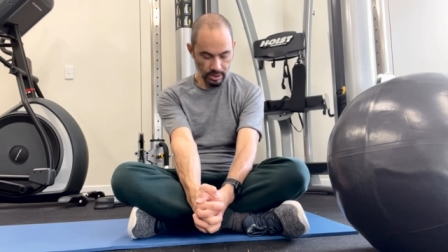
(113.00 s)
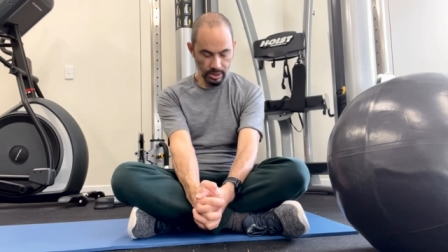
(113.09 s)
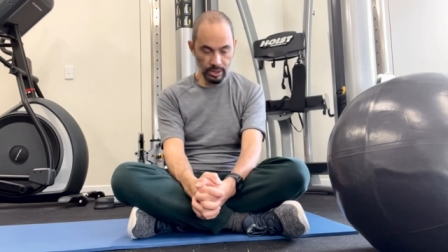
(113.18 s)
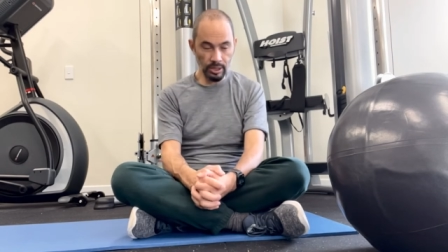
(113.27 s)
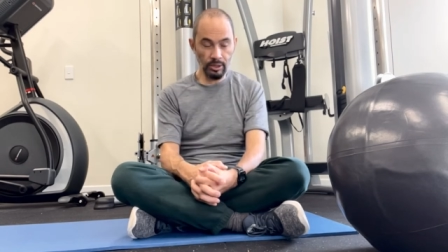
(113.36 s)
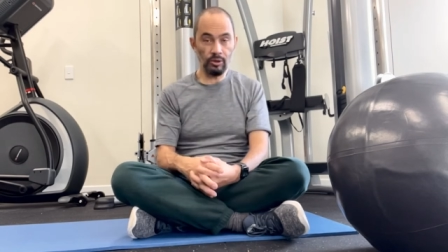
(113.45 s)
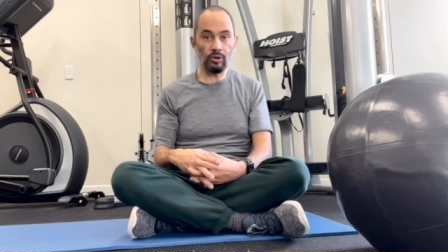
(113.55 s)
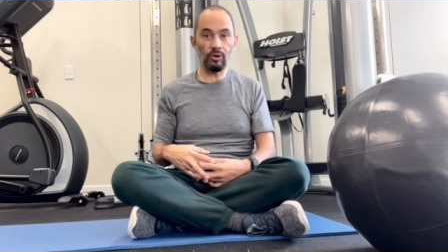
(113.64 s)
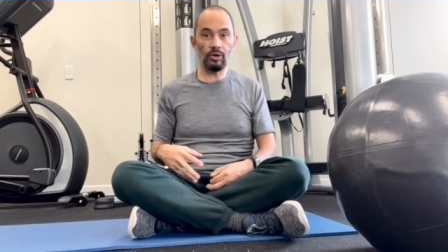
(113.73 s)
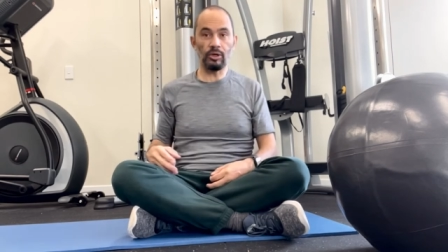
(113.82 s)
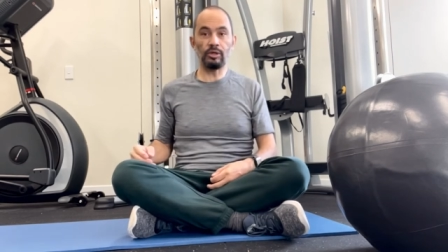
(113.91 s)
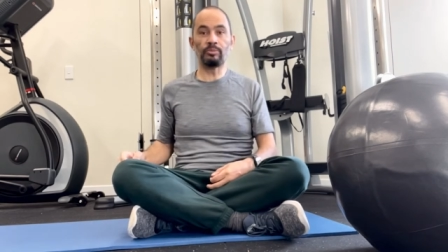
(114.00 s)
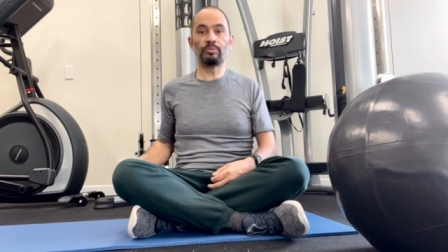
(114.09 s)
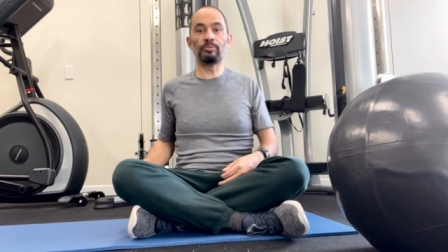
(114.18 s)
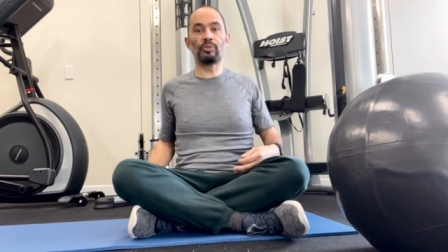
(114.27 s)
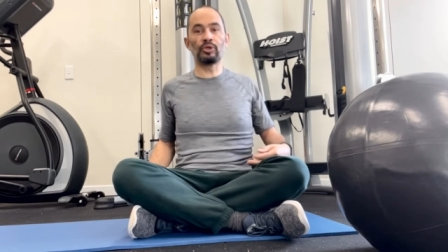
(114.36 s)
you know, or
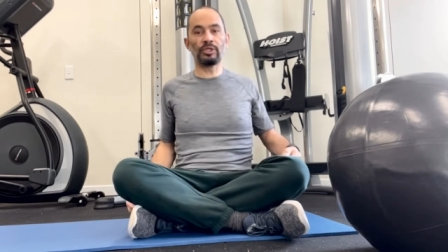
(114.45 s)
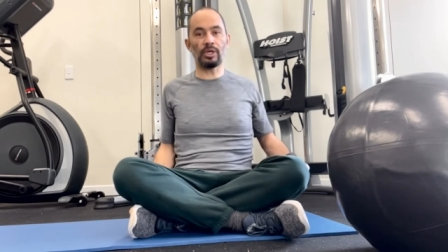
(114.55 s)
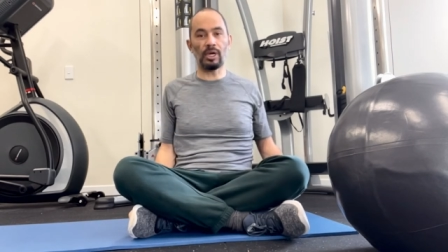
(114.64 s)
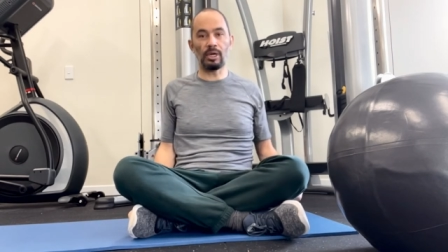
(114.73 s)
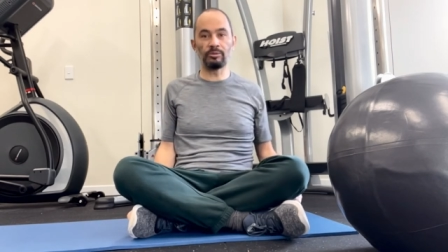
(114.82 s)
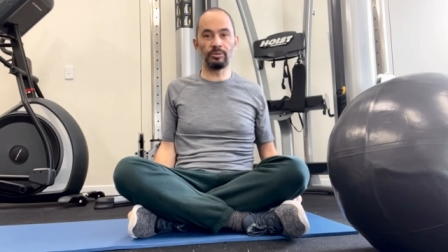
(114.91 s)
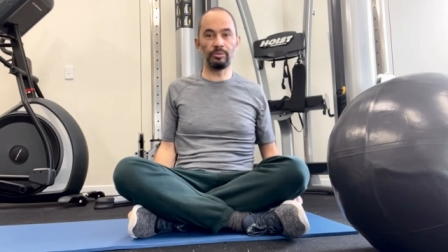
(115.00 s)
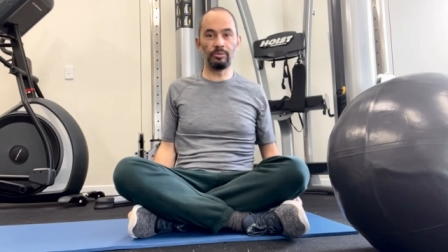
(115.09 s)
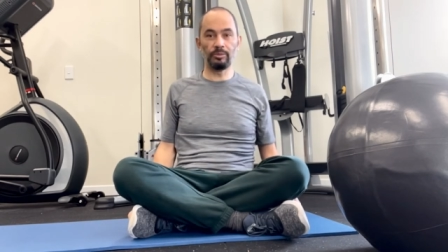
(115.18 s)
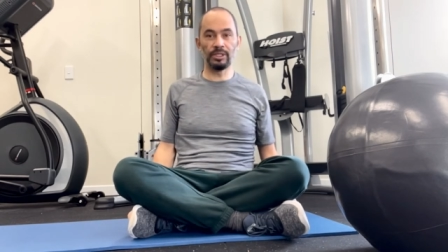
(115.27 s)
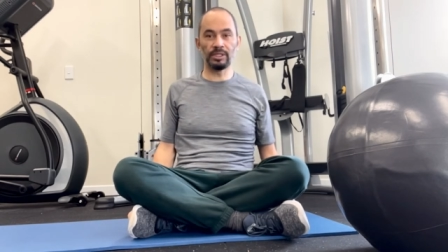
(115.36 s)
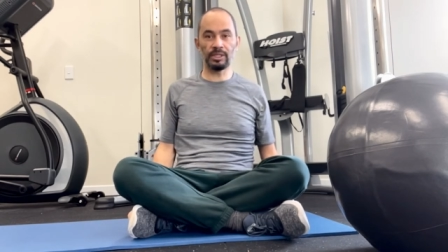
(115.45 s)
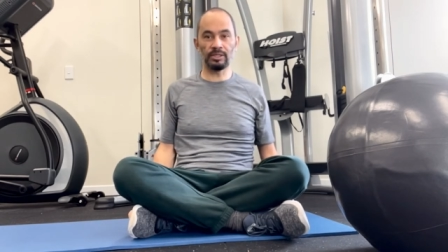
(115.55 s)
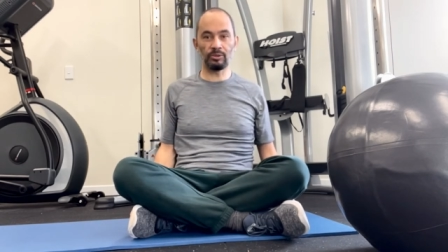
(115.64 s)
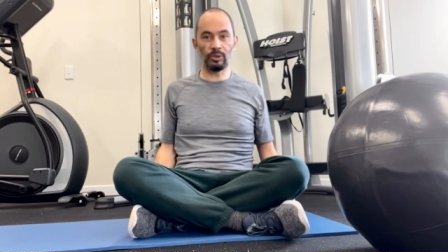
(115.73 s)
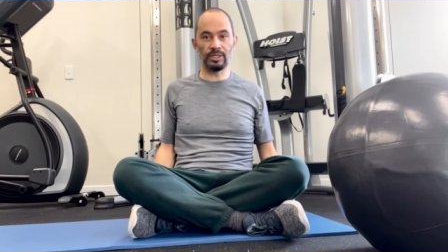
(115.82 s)
put your arms
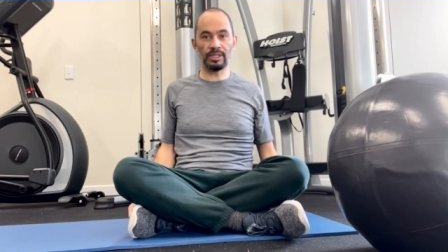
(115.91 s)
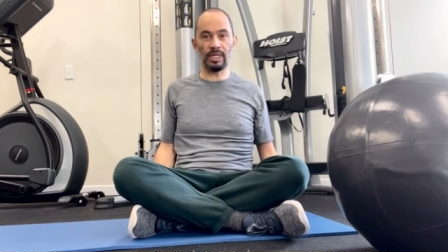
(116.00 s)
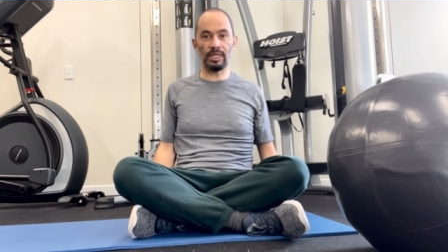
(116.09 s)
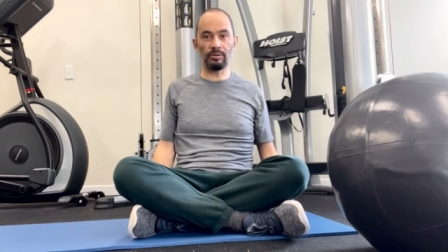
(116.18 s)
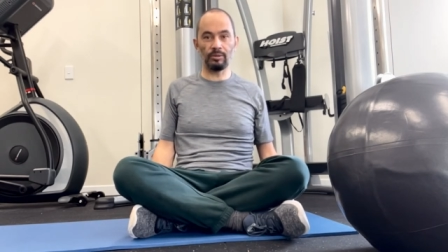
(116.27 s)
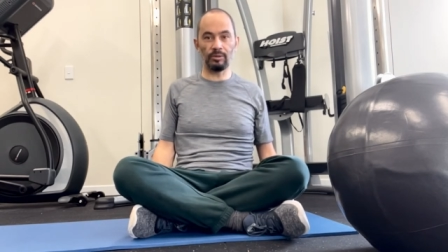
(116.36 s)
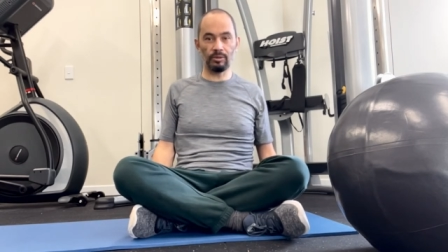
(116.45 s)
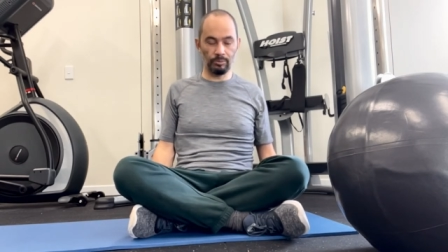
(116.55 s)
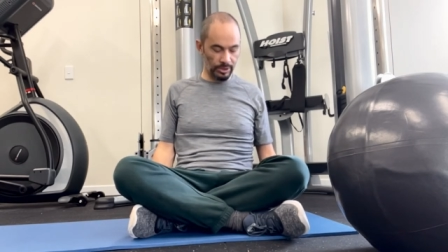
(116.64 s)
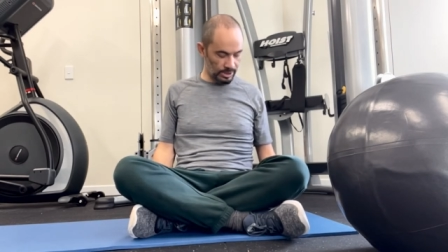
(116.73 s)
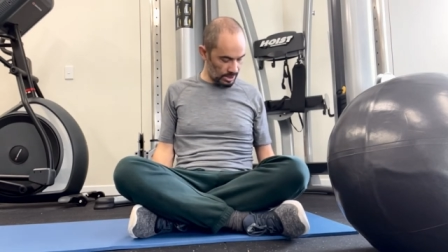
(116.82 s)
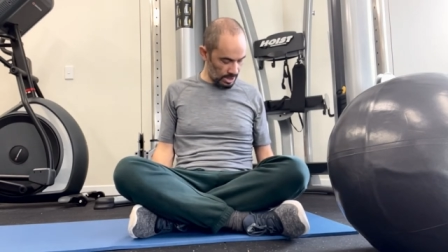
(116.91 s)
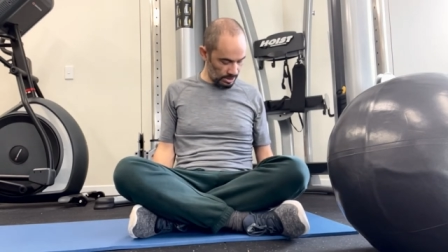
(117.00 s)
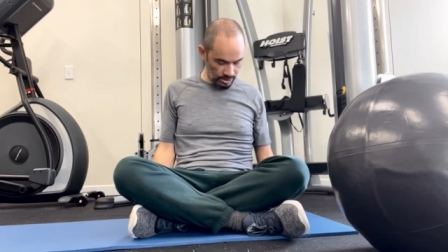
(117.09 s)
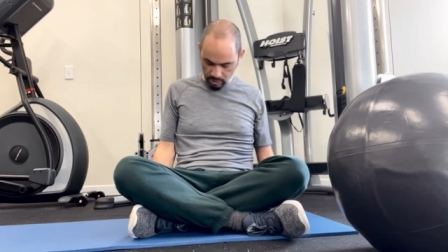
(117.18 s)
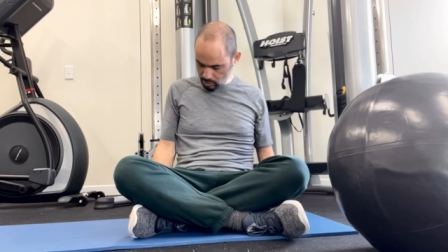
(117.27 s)
when you're standing
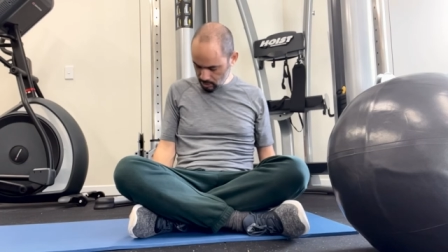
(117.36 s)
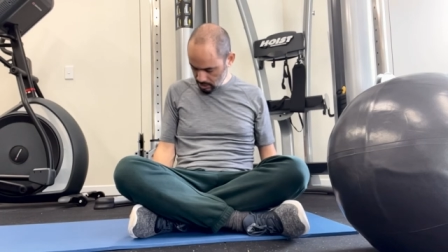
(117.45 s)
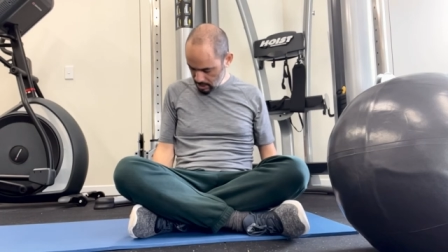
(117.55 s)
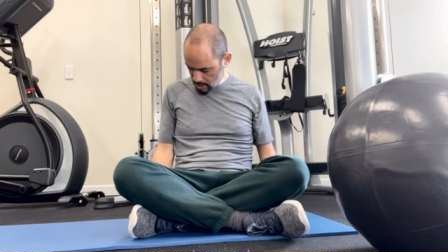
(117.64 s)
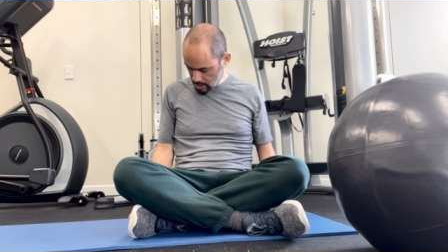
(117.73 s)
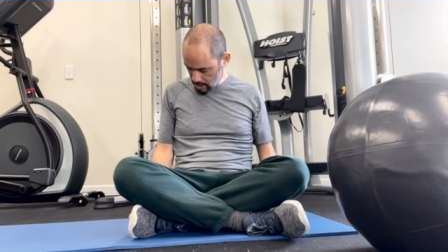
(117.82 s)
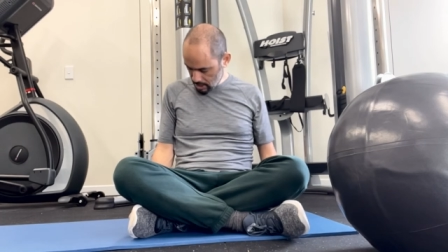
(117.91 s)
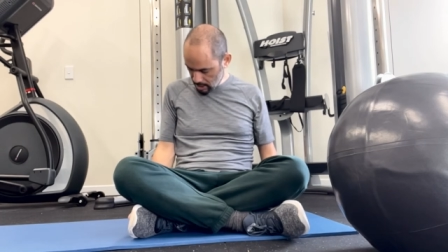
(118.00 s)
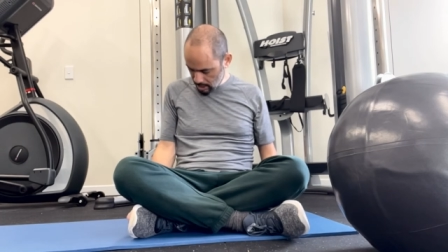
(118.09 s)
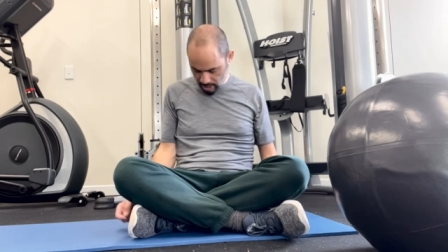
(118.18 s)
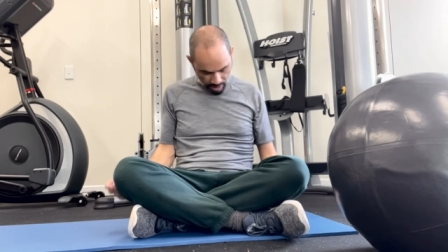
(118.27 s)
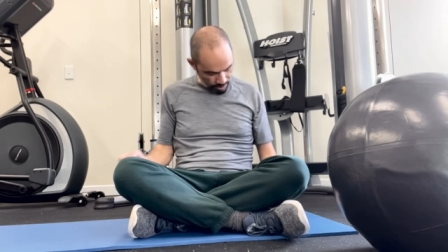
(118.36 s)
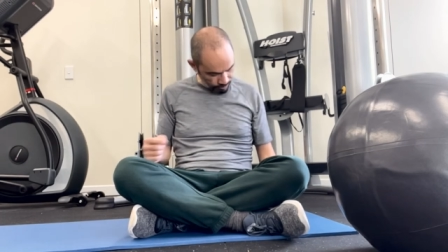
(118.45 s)
beside you and have